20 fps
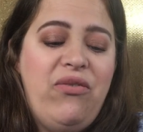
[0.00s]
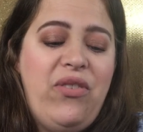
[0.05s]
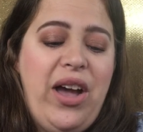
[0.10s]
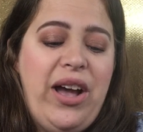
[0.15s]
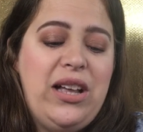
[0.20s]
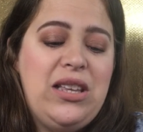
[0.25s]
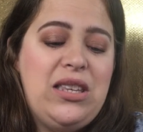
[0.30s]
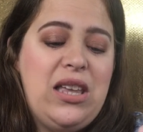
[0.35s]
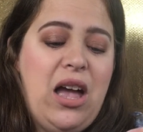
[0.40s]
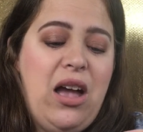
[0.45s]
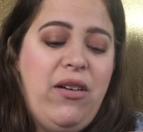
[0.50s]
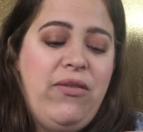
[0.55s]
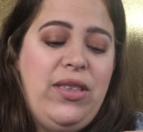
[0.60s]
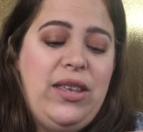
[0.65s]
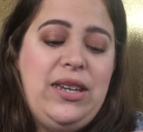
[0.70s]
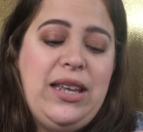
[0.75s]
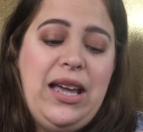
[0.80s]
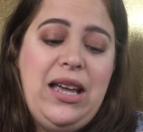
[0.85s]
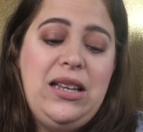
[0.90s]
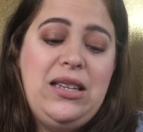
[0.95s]
effects of
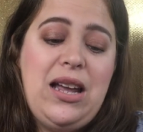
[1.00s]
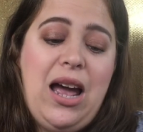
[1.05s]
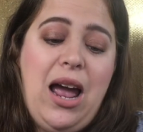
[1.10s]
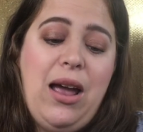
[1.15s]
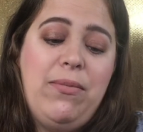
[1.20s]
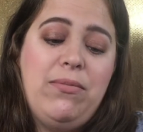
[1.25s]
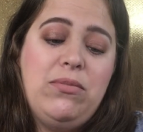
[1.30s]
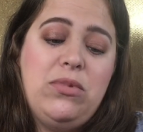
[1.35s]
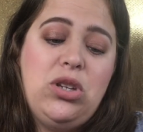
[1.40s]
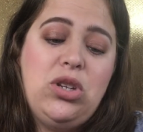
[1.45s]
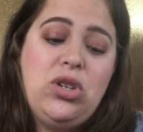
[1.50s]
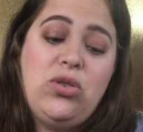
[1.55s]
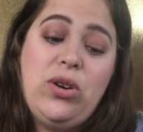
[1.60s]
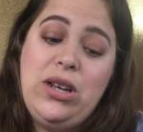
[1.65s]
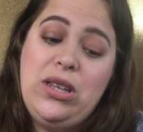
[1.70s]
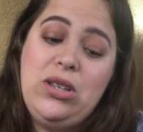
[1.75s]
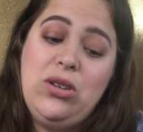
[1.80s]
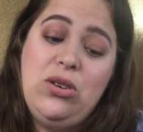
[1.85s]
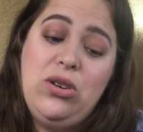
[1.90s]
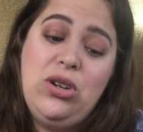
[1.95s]
the daytime
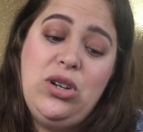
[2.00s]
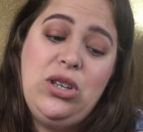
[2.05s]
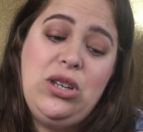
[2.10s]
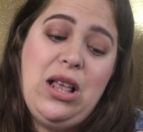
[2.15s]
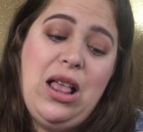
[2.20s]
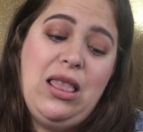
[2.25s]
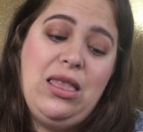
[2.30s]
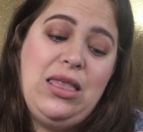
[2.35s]
stressors,